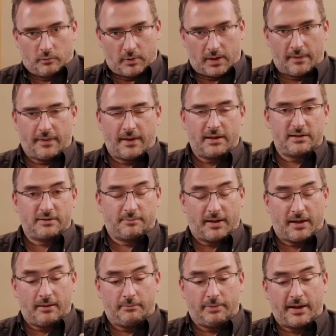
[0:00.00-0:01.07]
when they
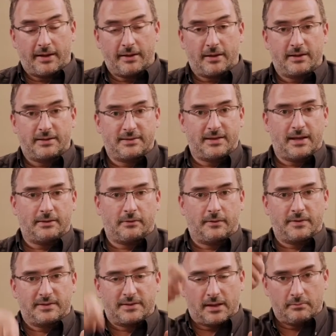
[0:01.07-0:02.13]
playing exact
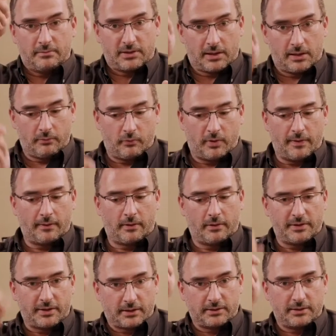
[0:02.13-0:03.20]
at the same time when the
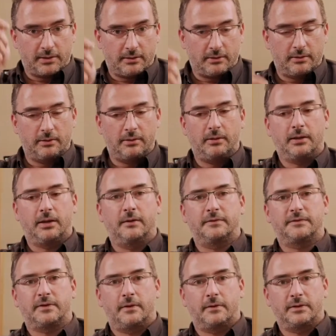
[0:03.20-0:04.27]
conductor
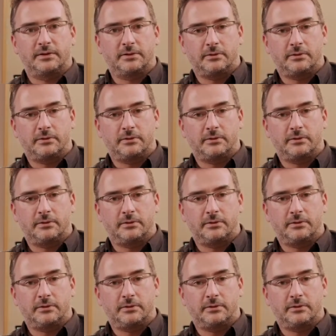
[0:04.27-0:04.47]
gives the